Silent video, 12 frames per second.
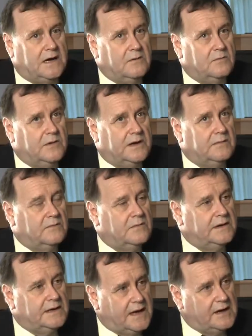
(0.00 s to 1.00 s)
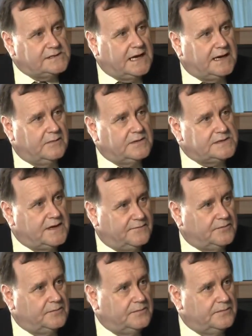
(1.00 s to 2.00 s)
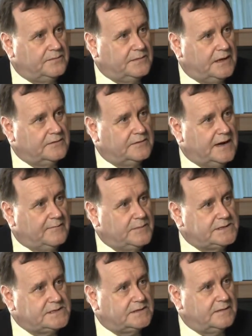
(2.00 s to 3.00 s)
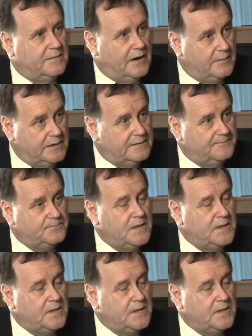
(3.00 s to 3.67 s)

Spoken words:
Joe, we're negotiating with several local governments at the moment,